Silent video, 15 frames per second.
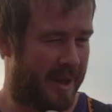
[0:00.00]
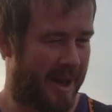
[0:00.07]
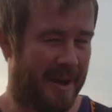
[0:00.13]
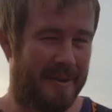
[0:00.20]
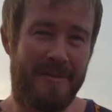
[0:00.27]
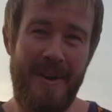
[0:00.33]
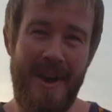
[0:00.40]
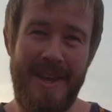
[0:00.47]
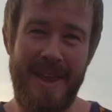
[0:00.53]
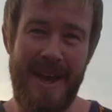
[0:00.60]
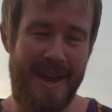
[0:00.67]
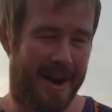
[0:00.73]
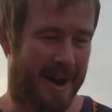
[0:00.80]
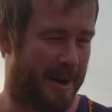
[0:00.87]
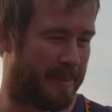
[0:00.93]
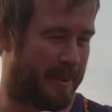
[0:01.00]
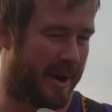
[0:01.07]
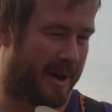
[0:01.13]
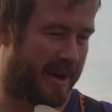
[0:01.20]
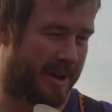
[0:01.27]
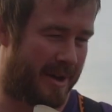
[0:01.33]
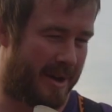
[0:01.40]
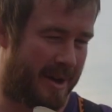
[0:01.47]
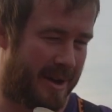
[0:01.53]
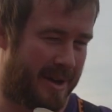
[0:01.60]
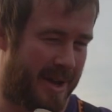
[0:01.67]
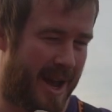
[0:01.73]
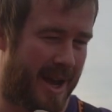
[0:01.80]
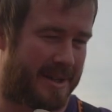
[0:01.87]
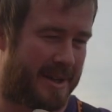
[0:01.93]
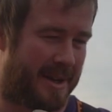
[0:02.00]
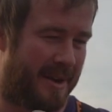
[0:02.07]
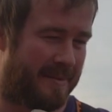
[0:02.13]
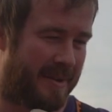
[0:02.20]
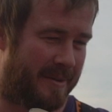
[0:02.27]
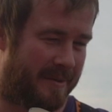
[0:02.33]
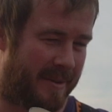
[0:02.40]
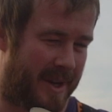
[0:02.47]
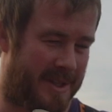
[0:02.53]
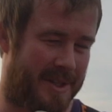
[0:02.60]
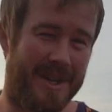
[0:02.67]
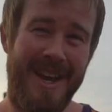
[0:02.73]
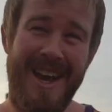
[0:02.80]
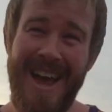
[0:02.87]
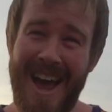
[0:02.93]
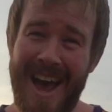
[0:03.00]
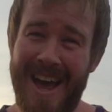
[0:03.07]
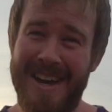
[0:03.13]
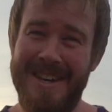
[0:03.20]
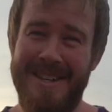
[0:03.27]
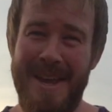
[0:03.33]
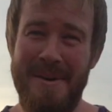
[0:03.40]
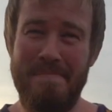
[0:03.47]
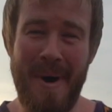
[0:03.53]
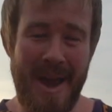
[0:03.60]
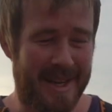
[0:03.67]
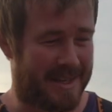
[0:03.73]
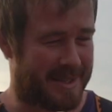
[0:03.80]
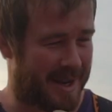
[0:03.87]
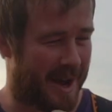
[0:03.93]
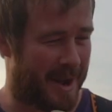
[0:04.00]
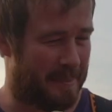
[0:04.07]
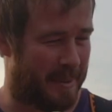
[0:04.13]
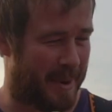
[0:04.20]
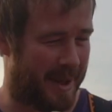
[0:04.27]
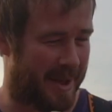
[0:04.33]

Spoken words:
how thick they are, but yeah, it's a lovely fish, and it makes up